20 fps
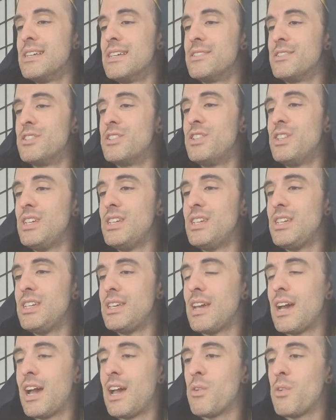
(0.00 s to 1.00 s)
Gee,
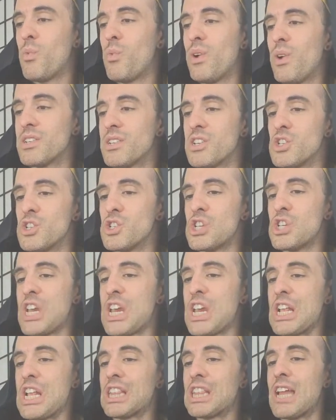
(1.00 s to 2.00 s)
I wonder.
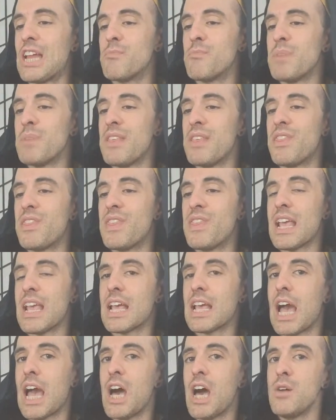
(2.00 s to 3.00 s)
Gee, let me
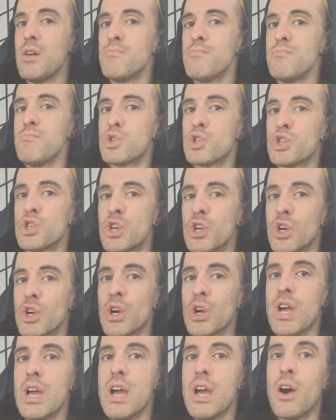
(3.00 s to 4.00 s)
think. I'm
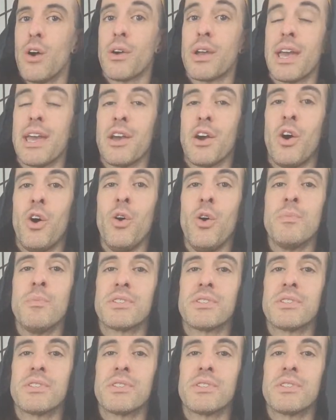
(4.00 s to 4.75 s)
sure. Okay, hopes